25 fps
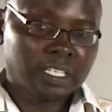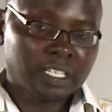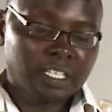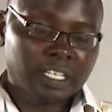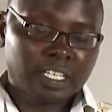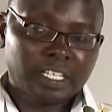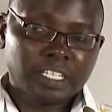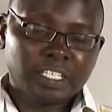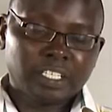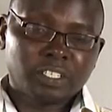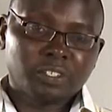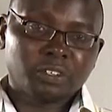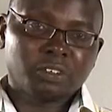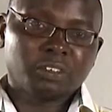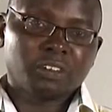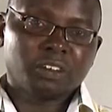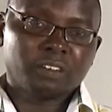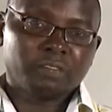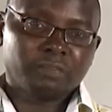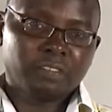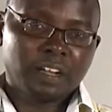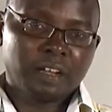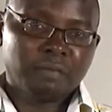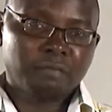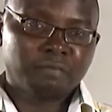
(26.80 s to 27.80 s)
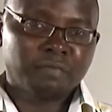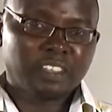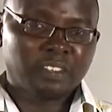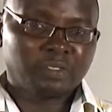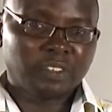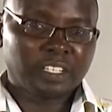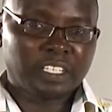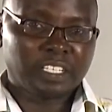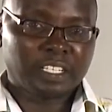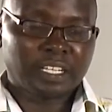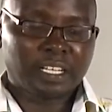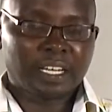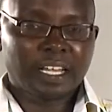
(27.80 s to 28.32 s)
And to confirm that
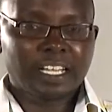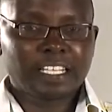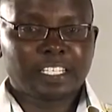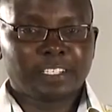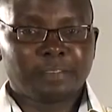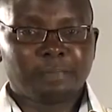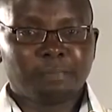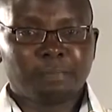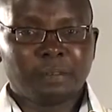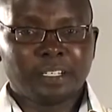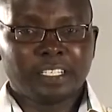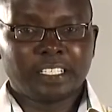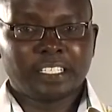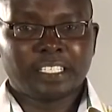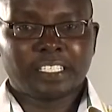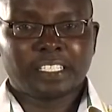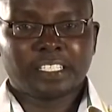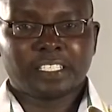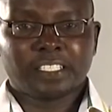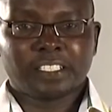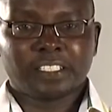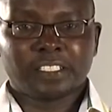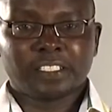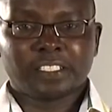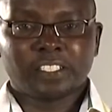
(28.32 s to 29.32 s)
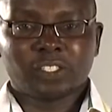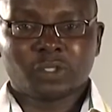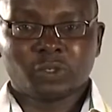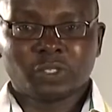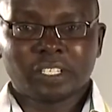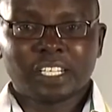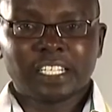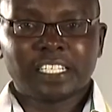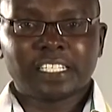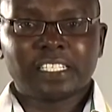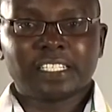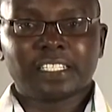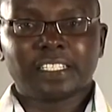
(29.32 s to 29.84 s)
we're in class, please
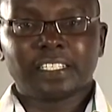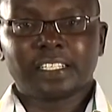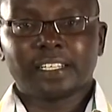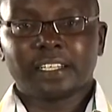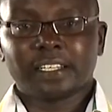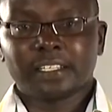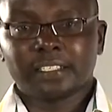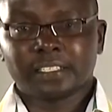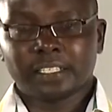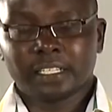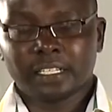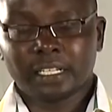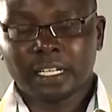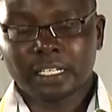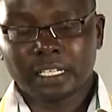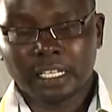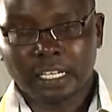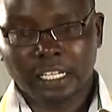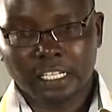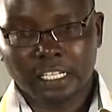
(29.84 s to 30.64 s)
students send us an